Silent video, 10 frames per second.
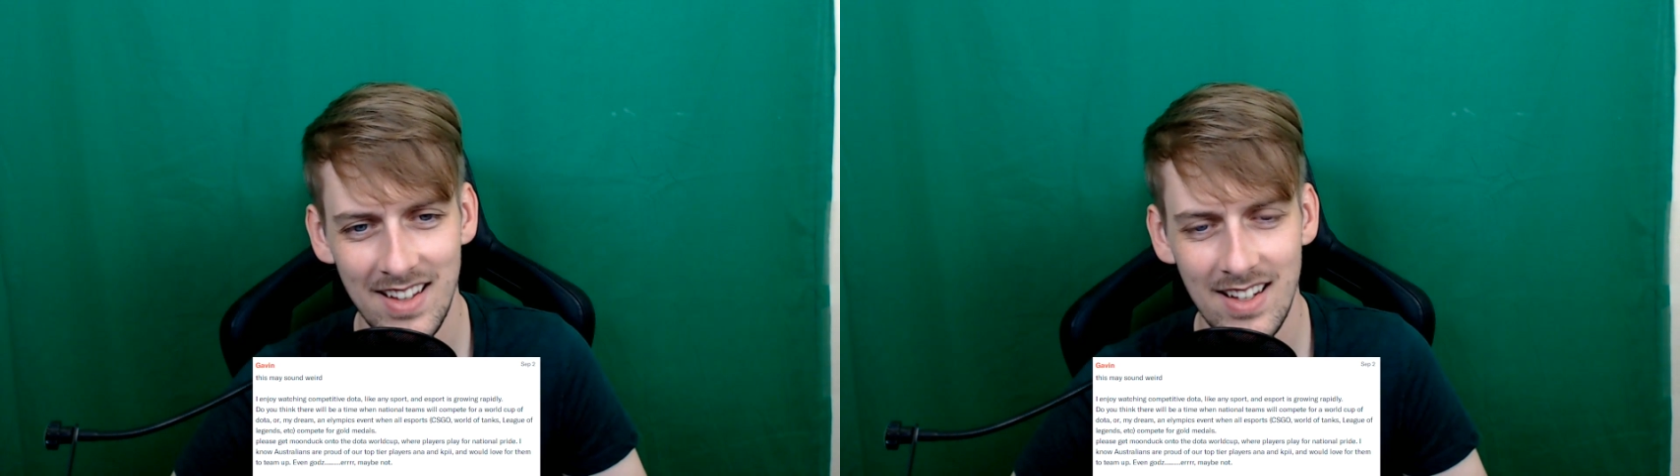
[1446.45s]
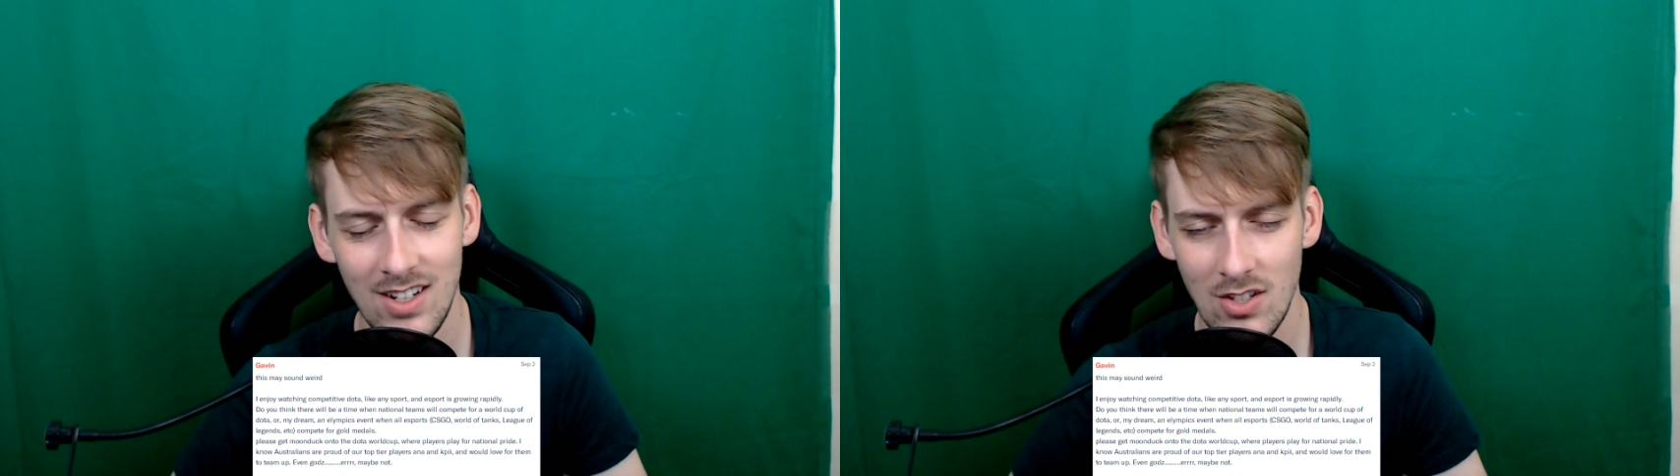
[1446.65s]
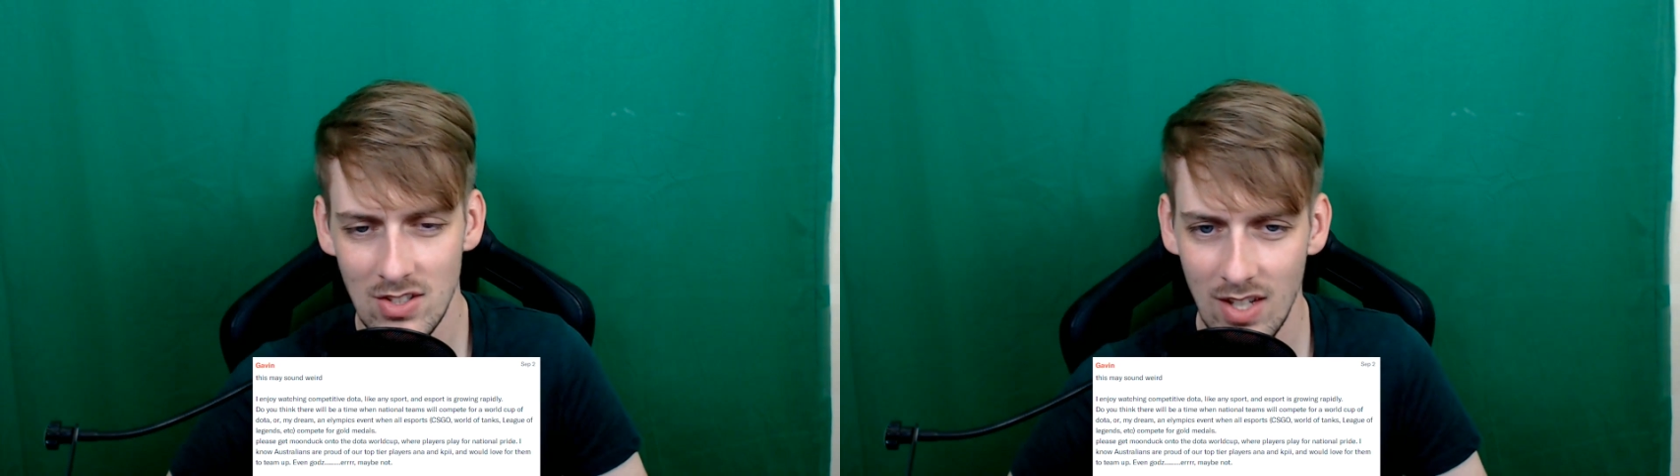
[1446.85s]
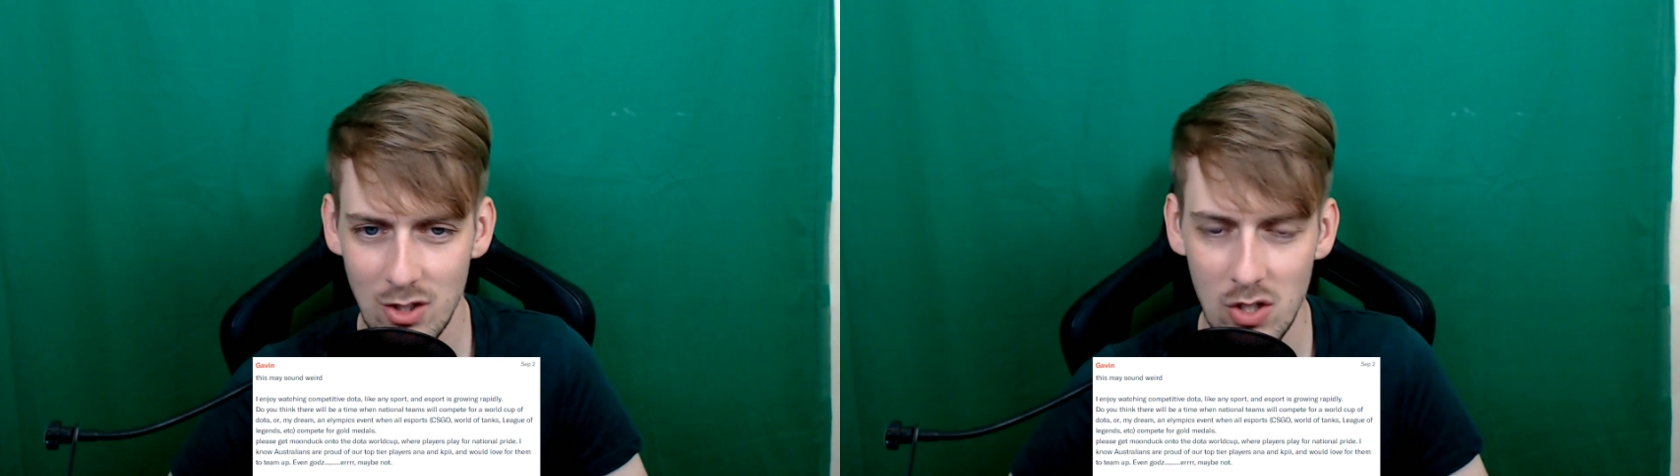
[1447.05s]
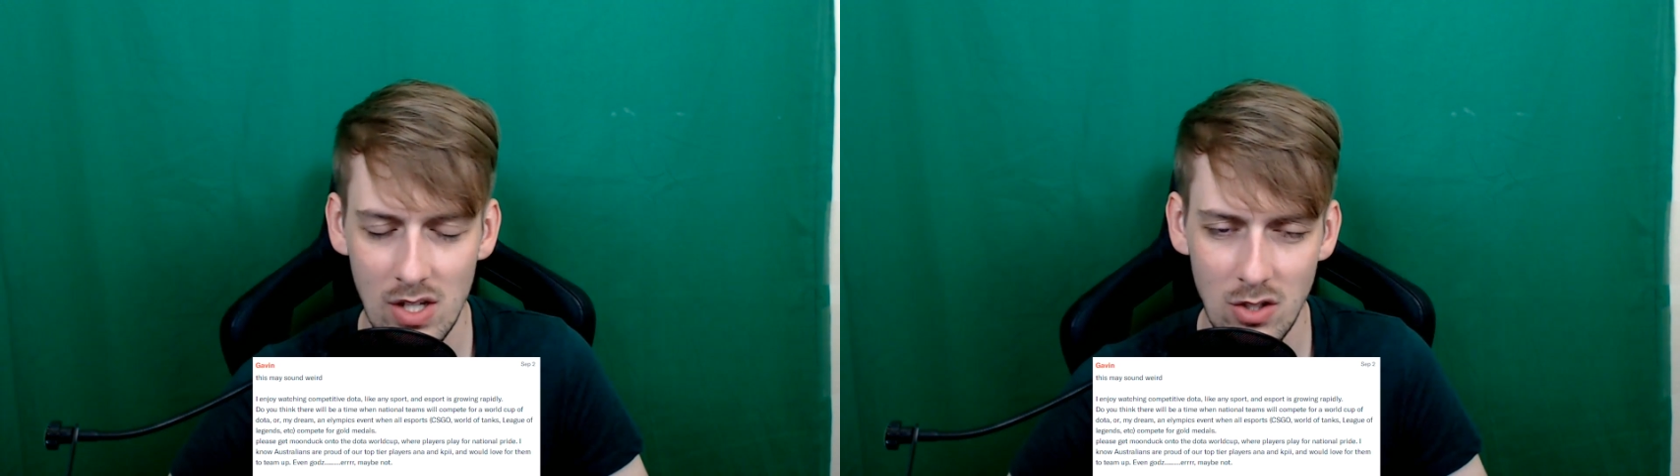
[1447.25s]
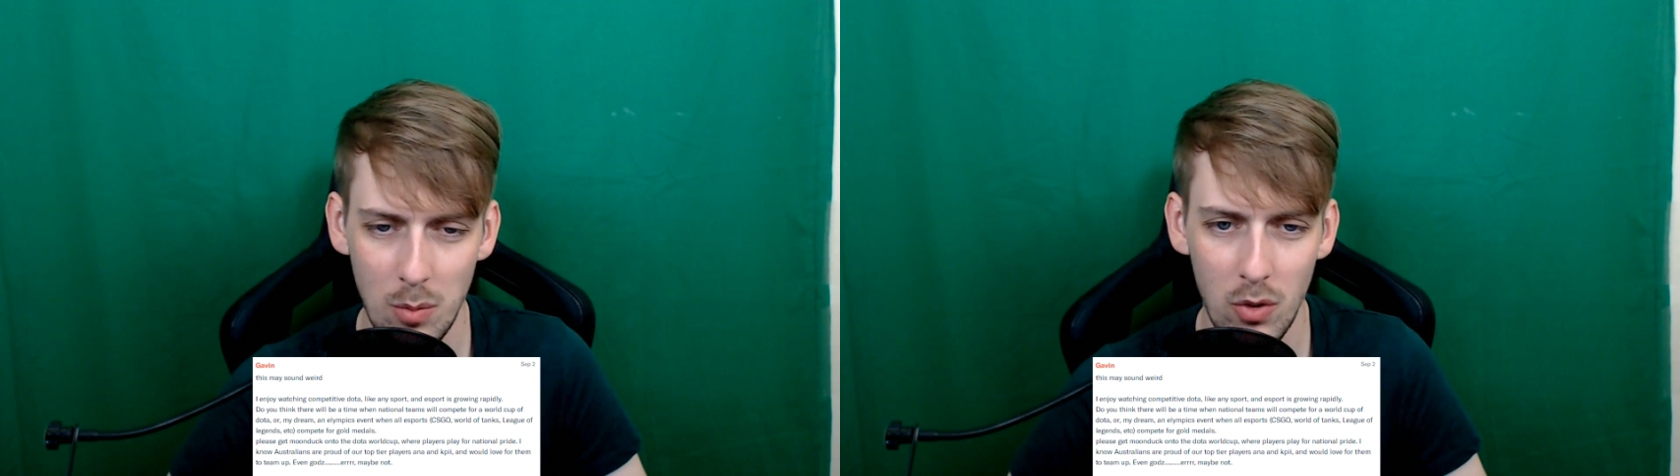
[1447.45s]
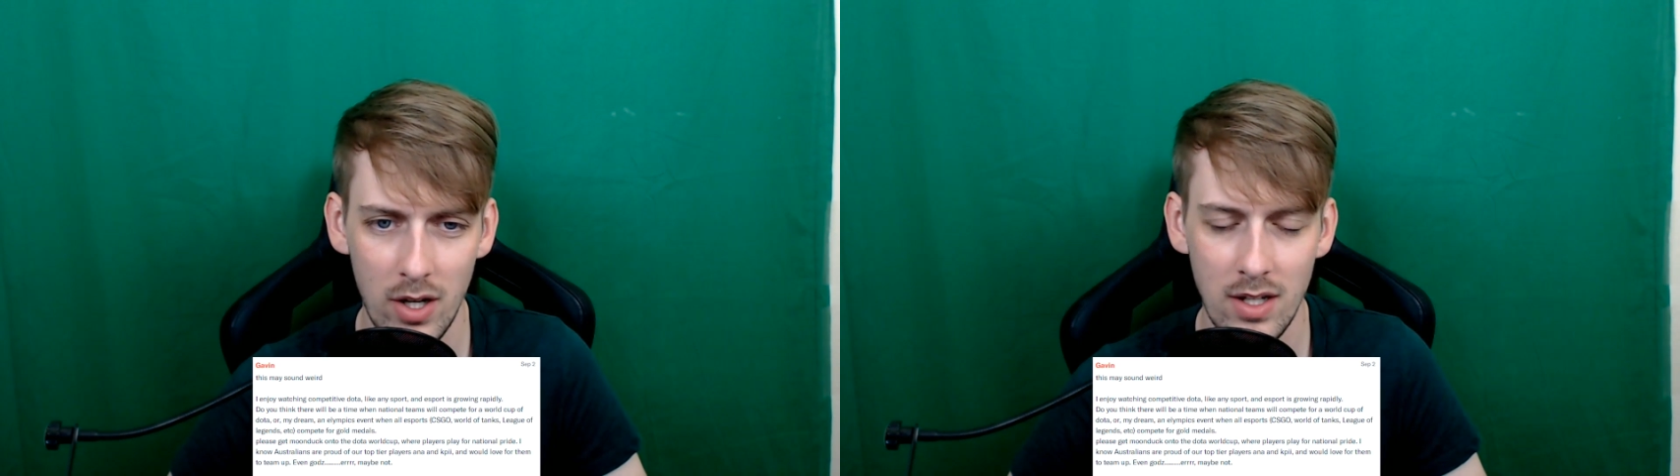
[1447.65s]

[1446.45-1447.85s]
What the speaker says: Gods is actually, he's a good player.